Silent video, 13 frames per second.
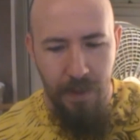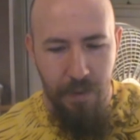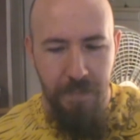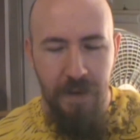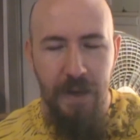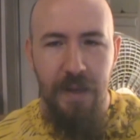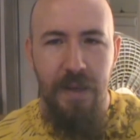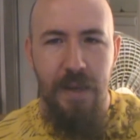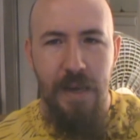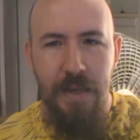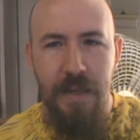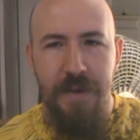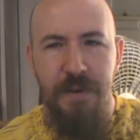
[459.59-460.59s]
I mean, I can
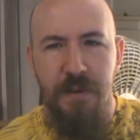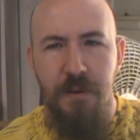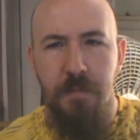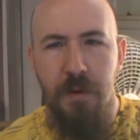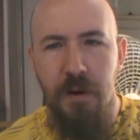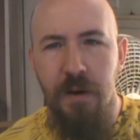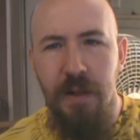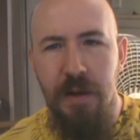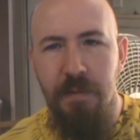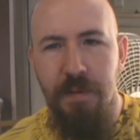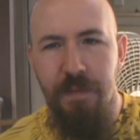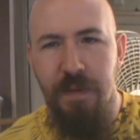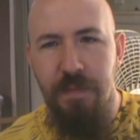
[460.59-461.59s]
kind of taste a little burning there
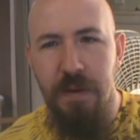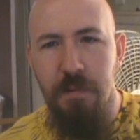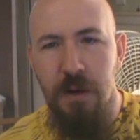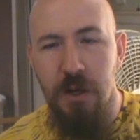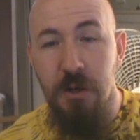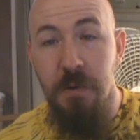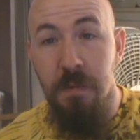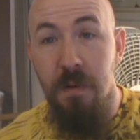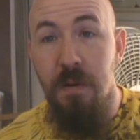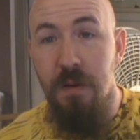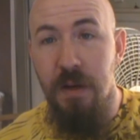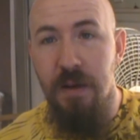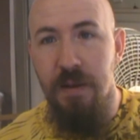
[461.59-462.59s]
with 15 watts.
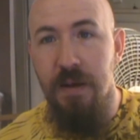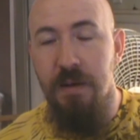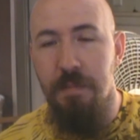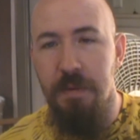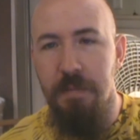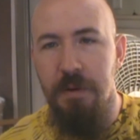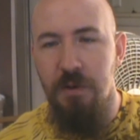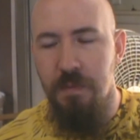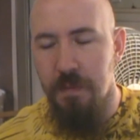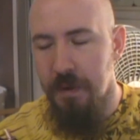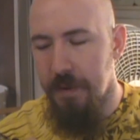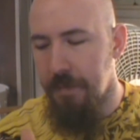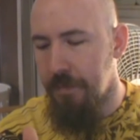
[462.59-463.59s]
I think it's a bit much
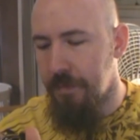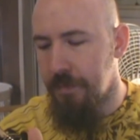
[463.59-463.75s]
for it.